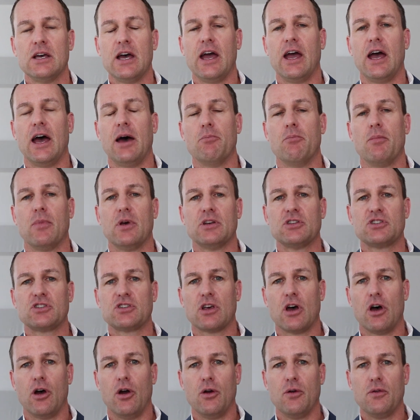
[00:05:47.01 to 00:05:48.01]
Um,
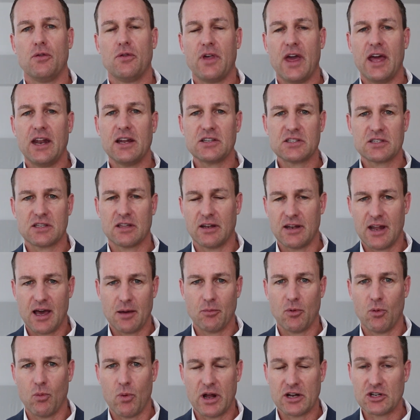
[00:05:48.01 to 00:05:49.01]
so that is the
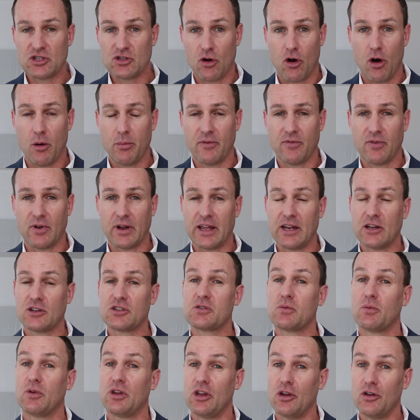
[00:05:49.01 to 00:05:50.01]
number one job of a leader
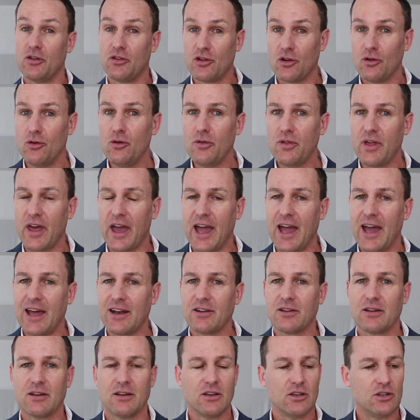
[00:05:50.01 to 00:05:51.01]
because when you do
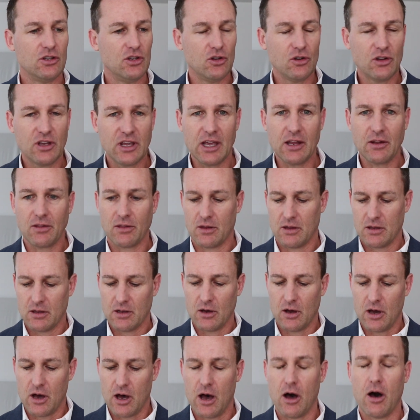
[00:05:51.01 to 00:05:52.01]
that, you get
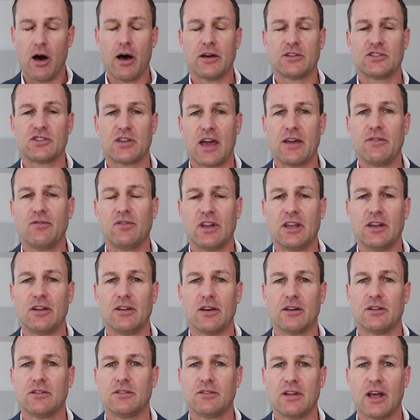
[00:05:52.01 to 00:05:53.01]
uh, safety
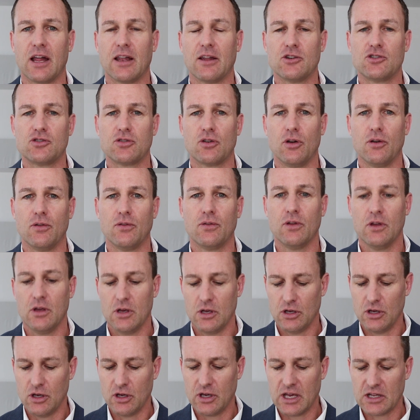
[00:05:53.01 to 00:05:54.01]
to tell the truth.
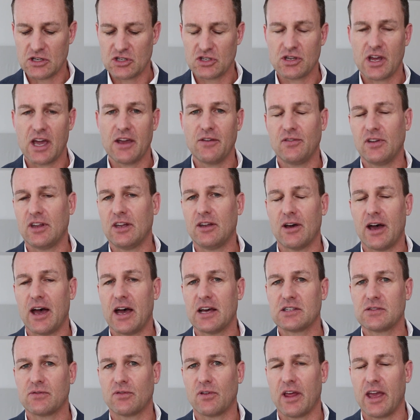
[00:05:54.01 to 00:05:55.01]
You get safety to
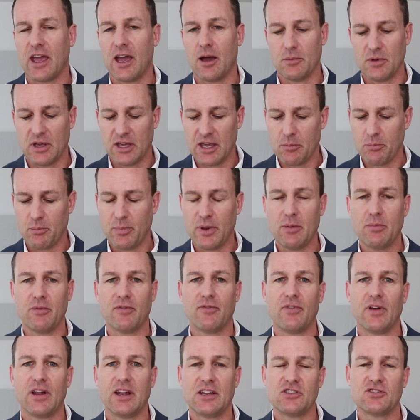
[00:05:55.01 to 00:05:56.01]
ask for help. You get people
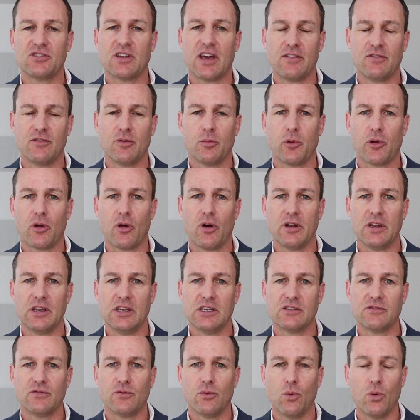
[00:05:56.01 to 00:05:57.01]
feeling safe to put
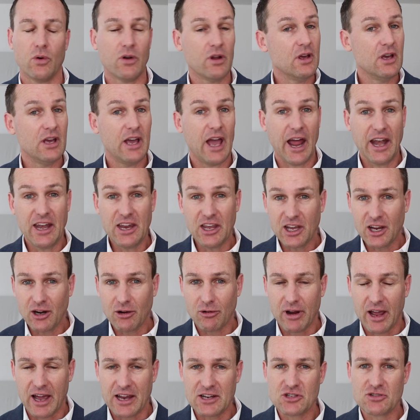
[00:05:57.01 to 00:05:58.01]
ideas forward and you
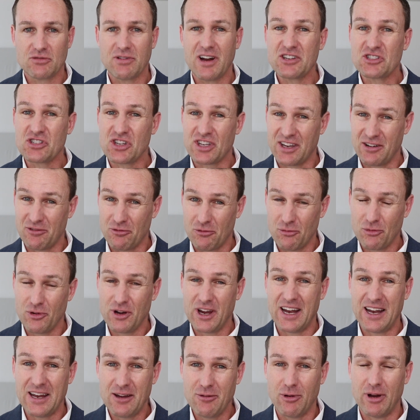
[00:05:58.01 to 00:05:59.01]
create trust. You get
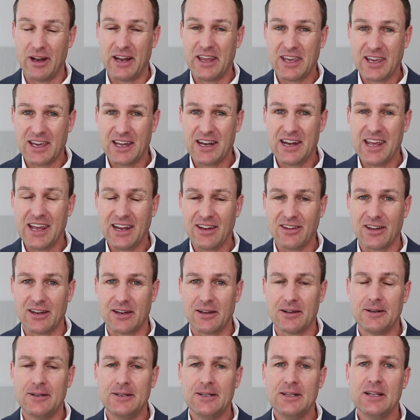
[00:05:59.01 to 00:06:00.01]
really, really
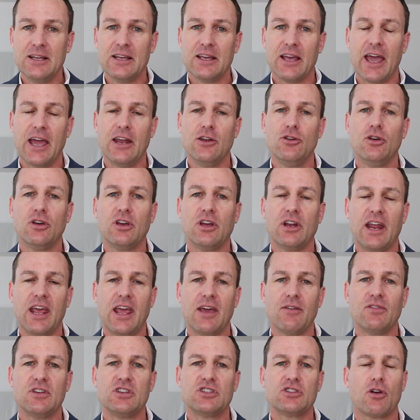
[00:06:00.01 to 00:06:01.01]
connected. And you can
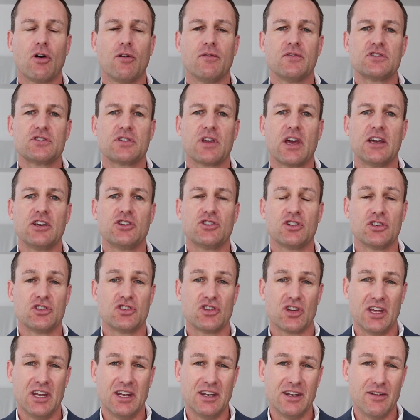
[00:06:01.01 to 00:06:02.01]
have these
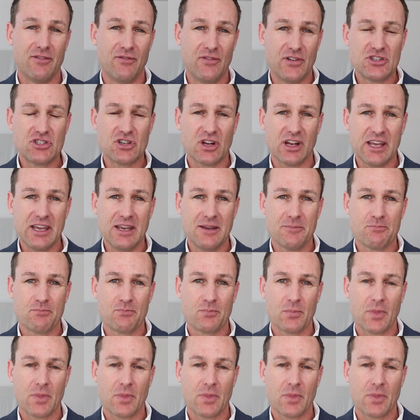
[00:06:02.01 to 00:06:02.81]
conversations individually